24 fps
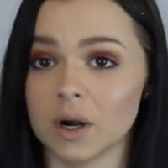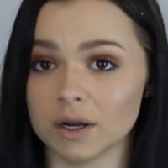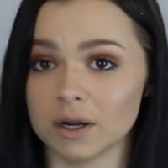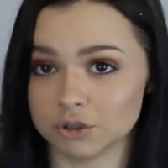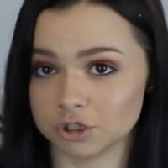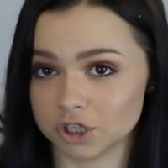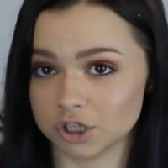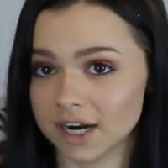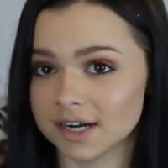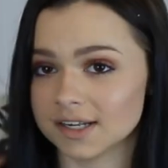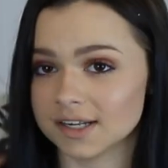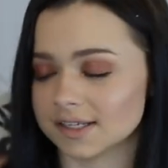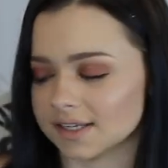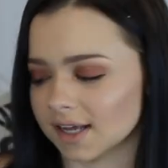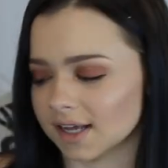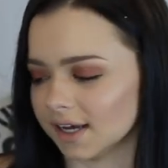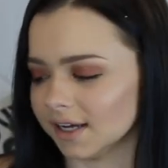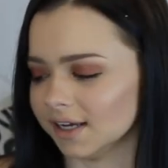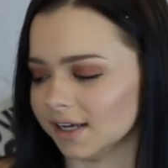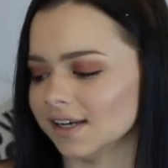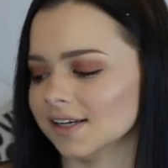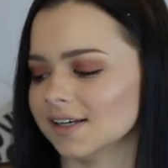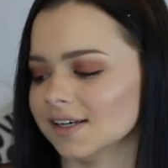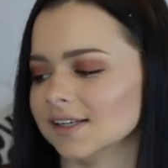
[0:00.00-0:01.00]
What I was trying to
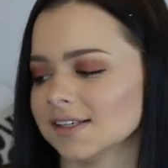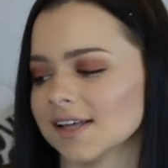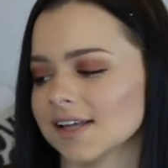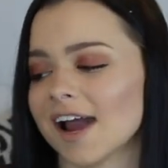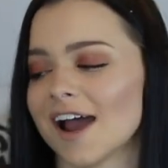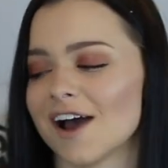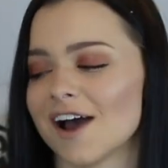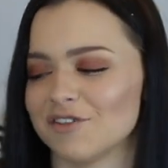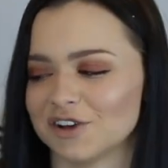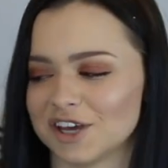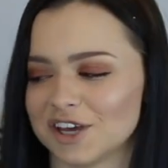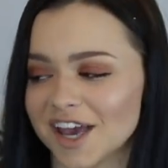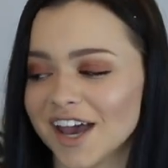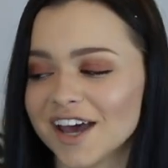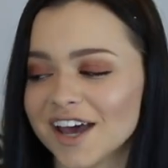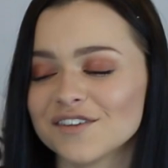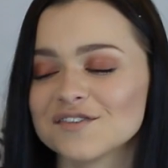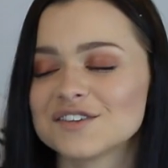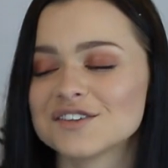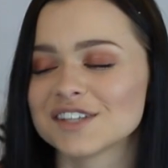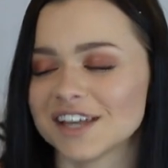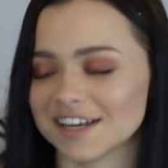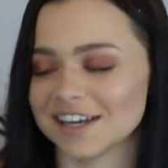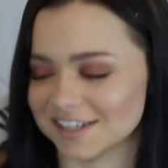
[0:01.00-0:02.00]
say is I have a can
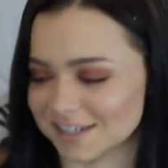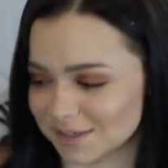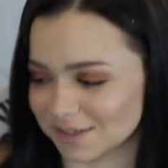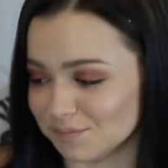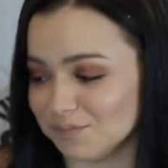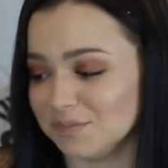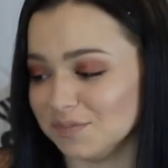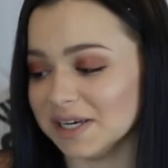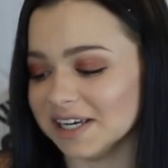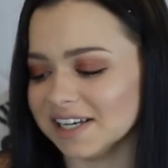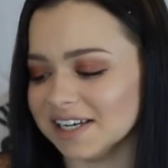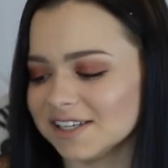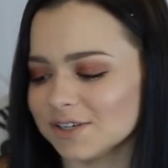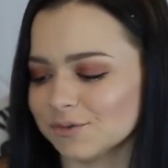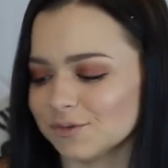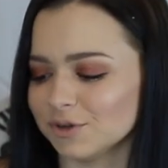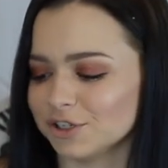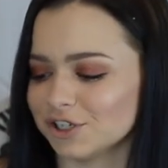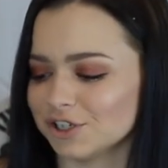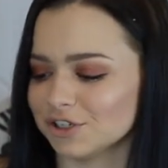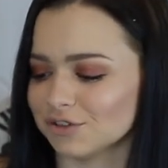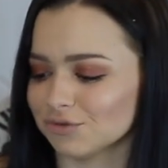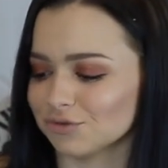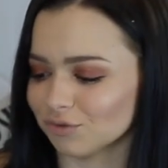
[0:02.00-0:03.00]
of sliced beets,
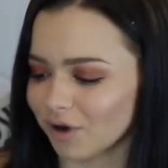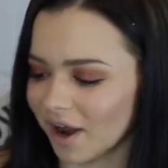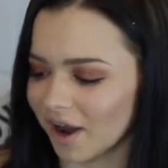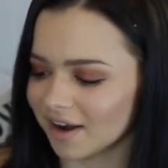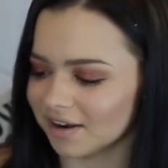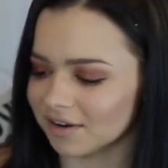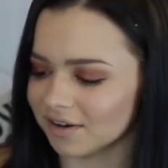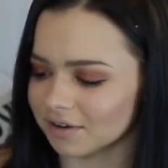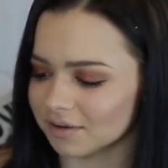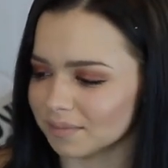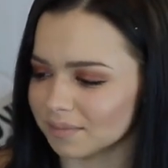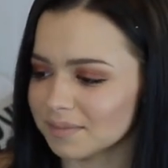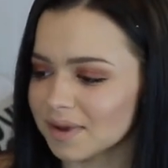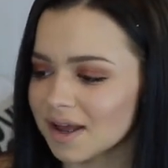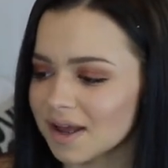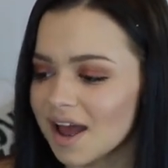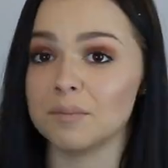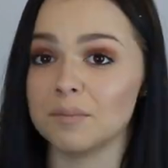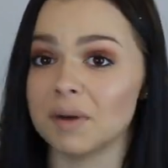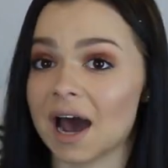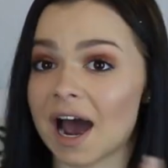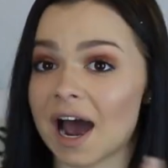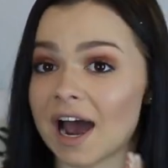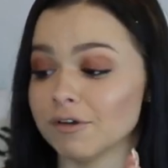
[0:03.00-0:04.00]
which is random,
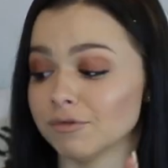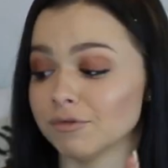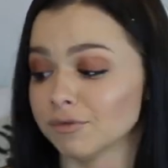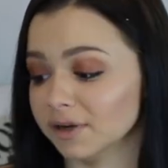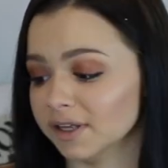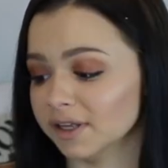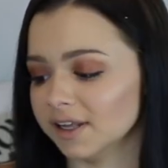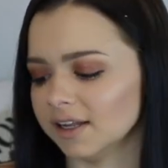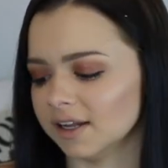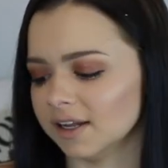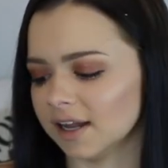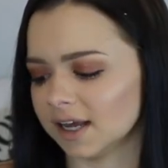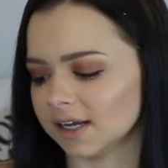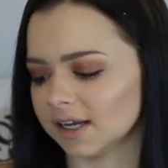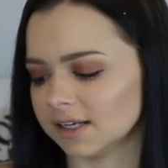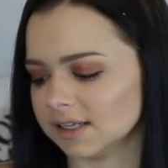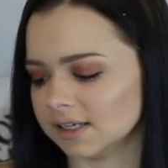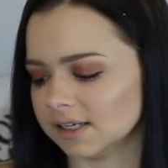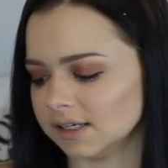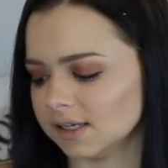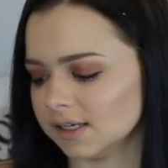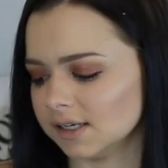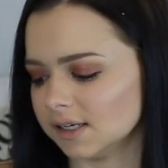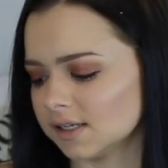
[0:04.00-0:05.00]
but I really like
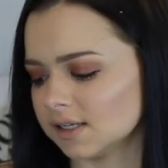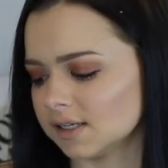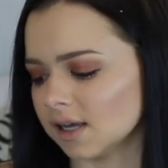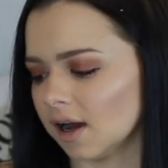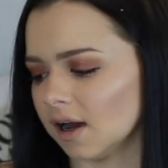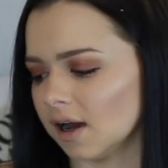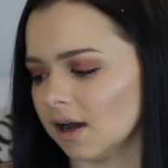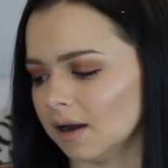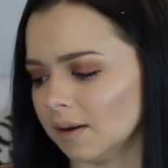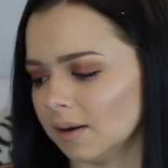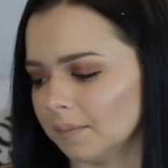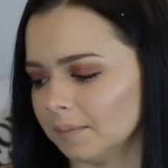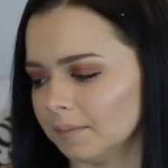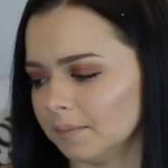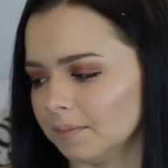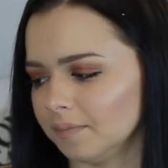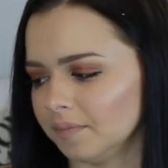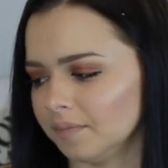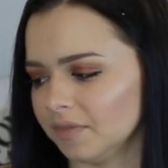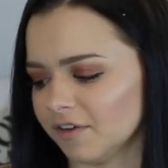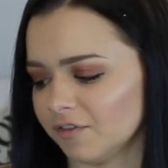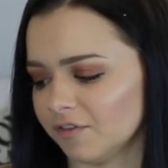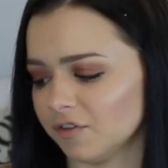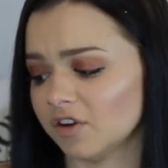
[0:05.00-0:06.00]
these.
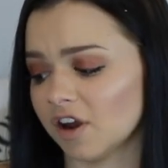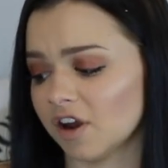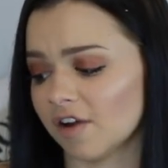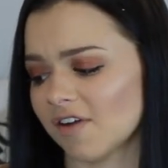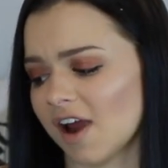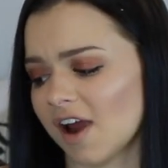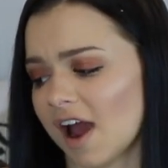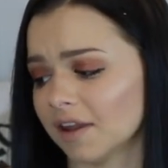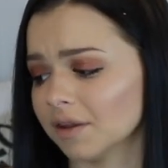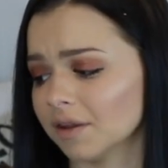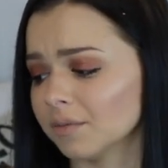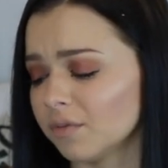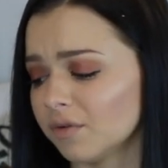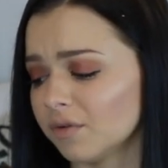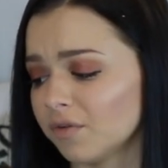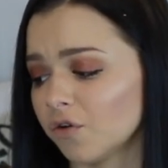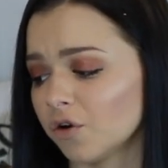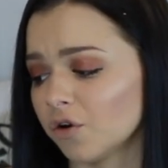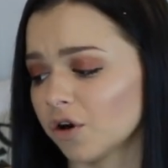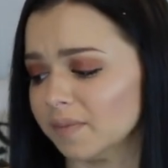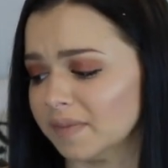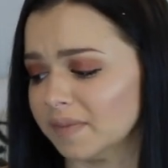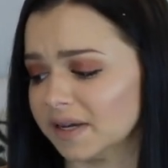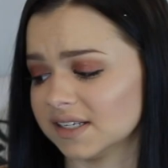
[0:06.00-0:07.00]
Um, if you never had them
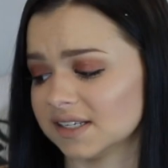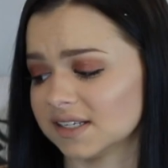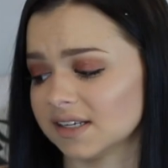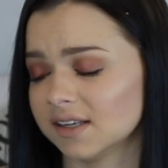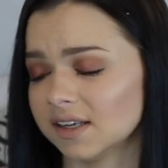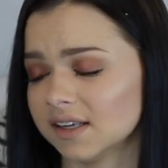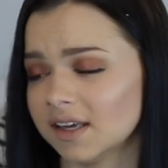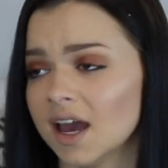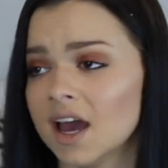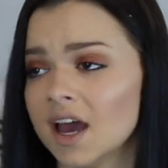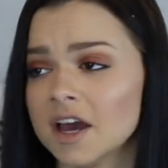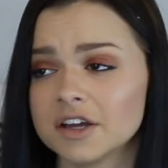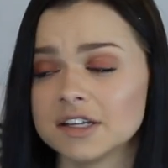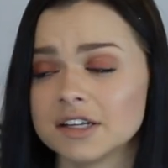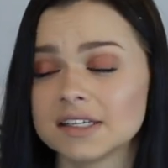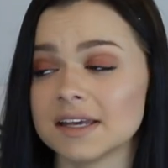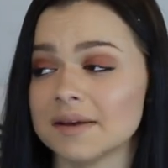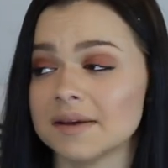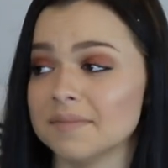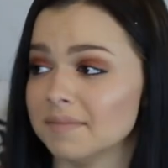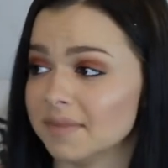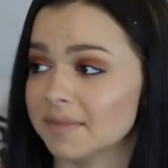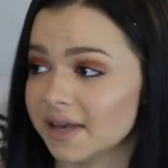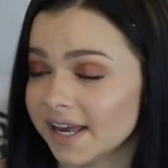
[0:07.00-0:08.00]
before, basically,
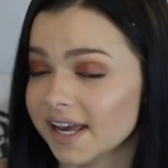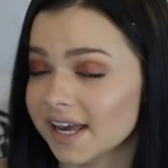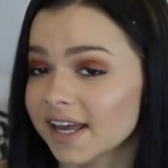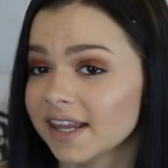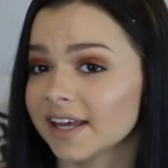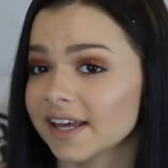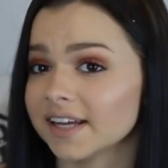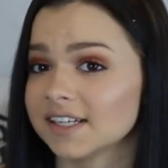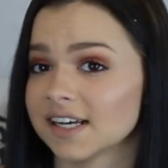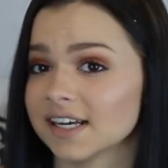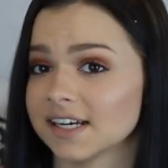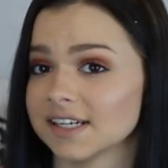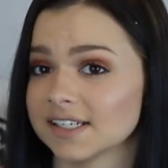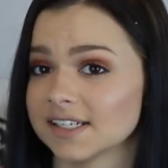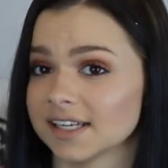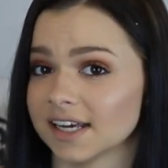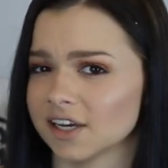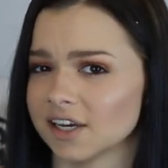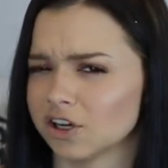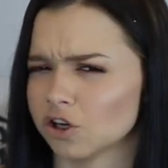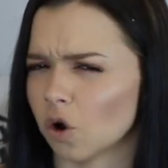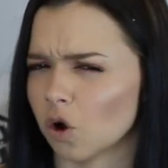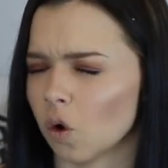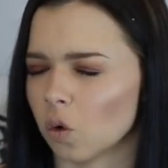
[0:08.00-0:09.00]
to me, they taste
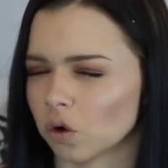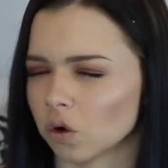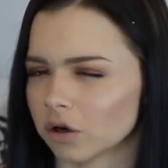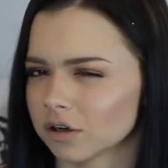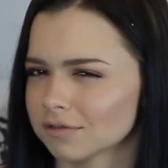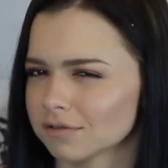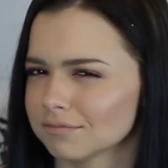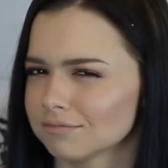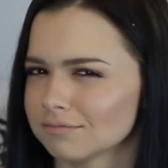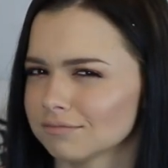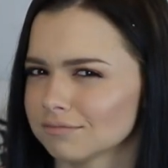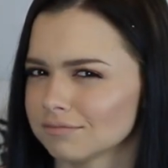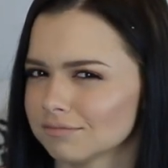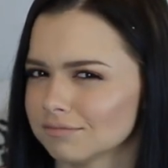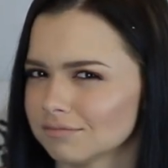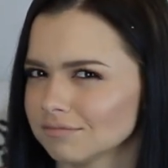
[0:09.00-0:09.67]
like corn.